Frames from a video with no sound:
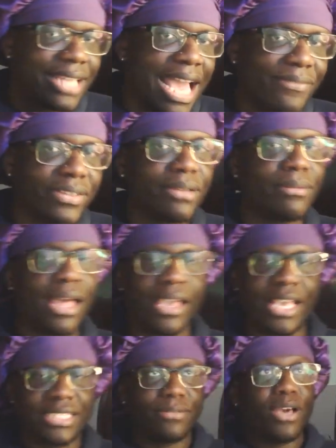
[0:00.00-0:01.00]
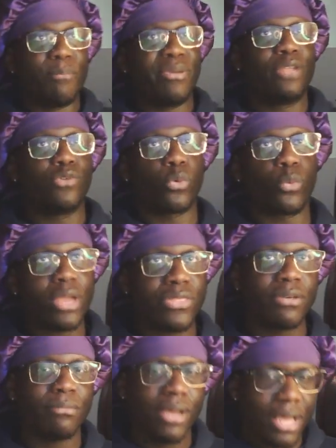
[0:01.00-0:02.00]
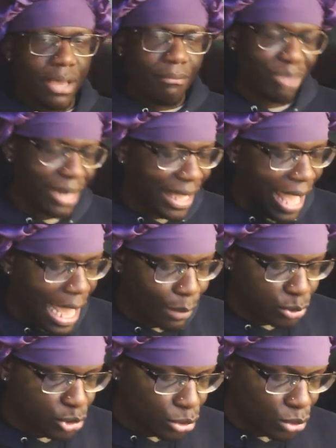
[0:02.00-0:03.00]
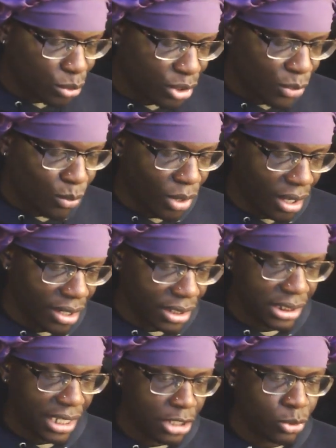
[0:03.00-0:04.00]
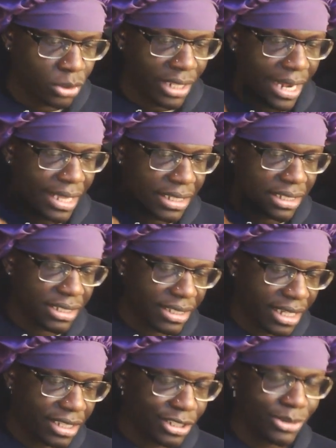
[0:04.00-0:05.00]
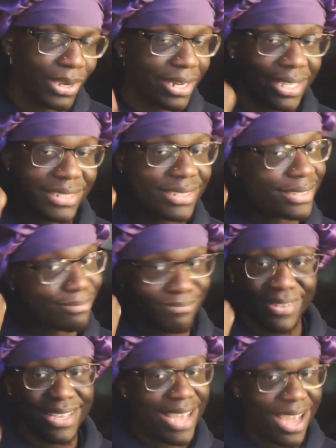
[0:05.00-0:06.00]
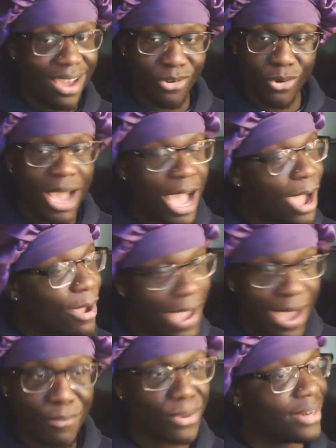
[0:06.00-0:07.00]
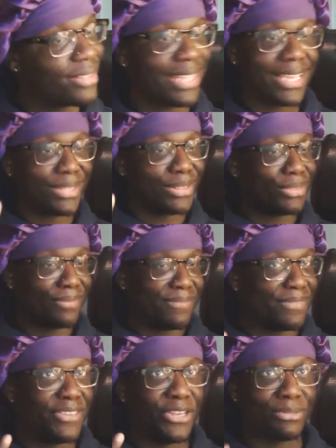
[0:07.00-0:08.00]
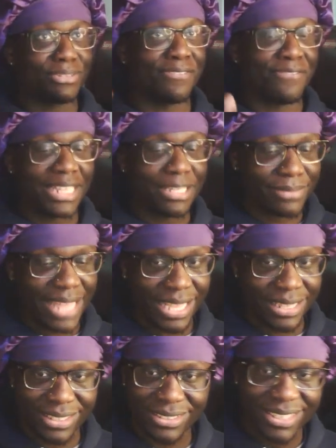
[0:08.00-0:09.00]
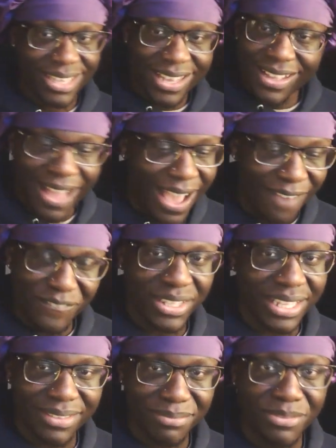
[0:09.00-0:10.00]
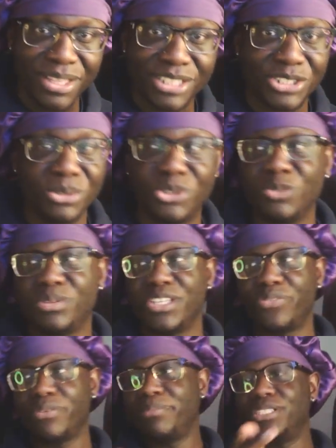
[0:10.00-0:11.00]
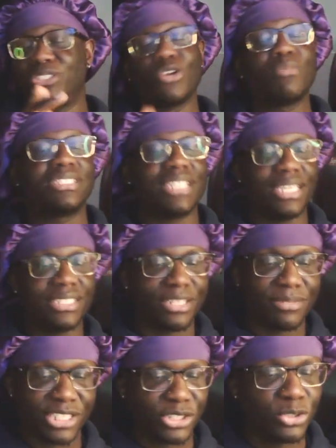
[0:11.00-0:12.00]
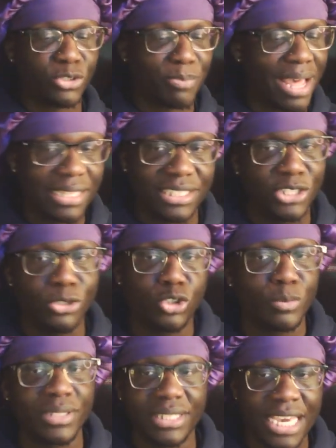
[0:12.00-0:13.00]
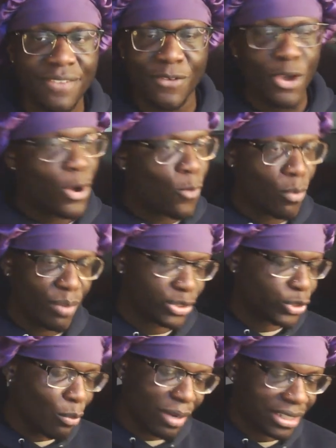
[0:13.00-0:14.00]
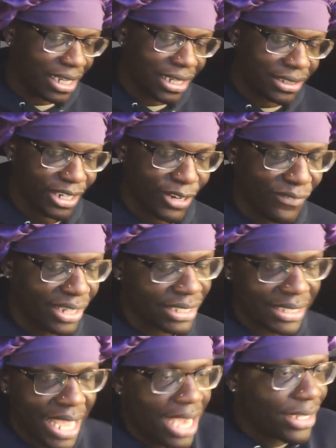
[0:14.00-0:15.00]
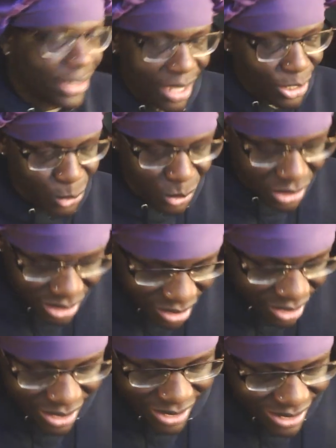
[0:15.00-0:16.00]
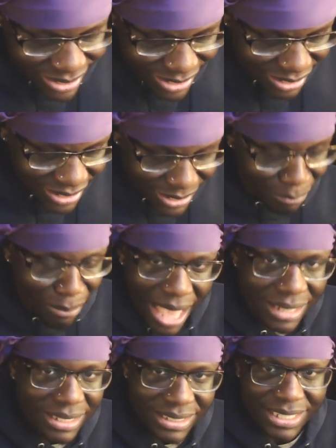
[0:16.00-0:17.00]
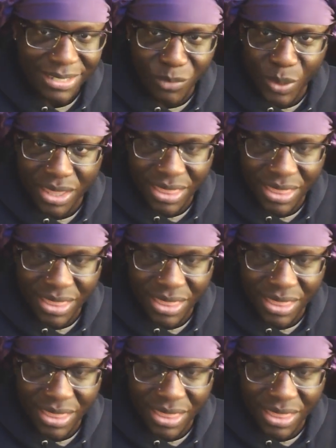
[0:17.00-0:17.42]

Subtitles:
of just have like I guess a bit of a rhythm, but I absolutely want a schedule that I can stick to. I don't know how I'm gonna like, you know, develop that. I feel like this YouTube stuff would be so much easier. Balancing YouTube and life would be so much easier if I just had a schedule to balance it